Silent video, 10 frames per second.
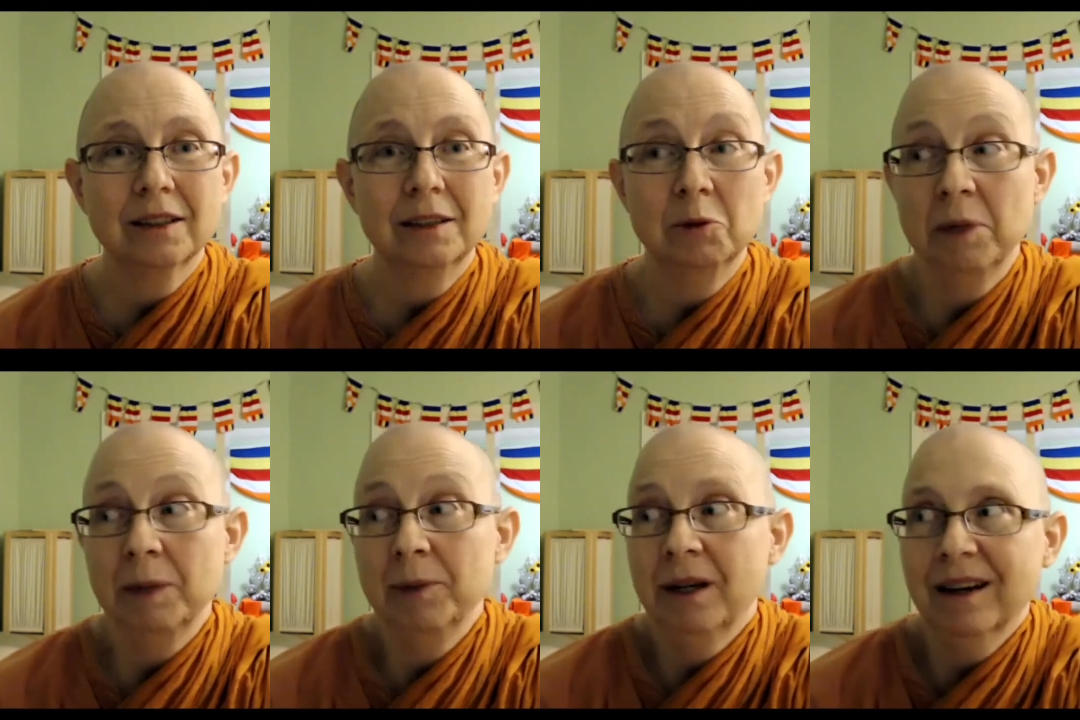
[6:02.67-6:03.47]
and
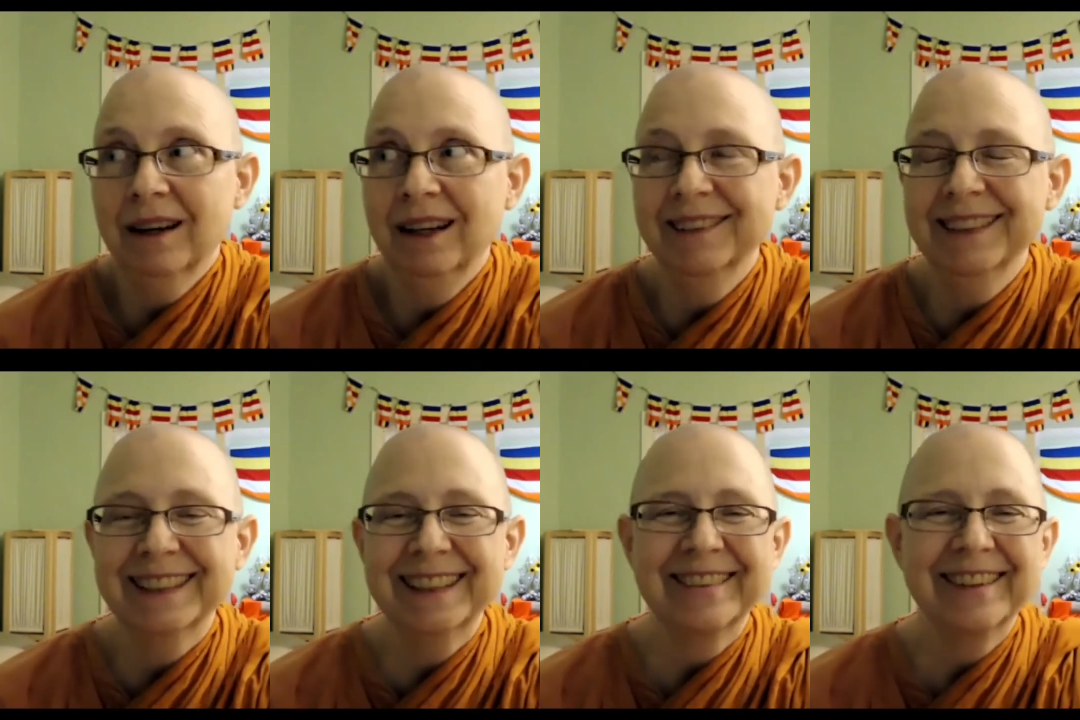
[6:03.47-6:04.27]
maybe not
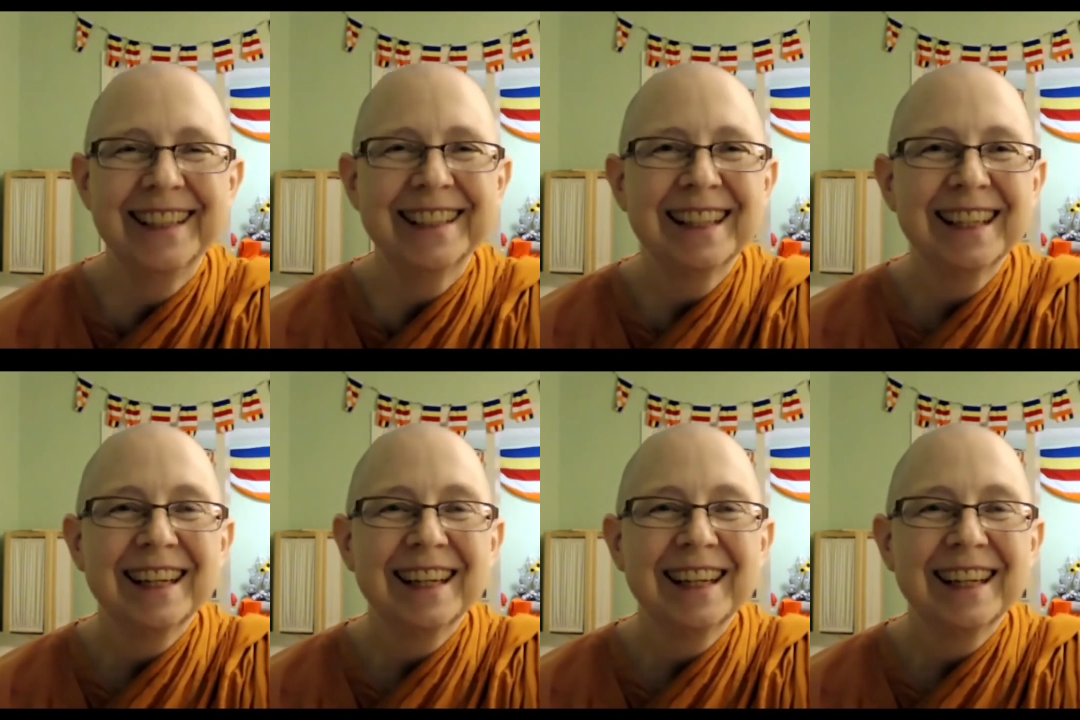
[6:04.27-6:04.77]
coveting, right?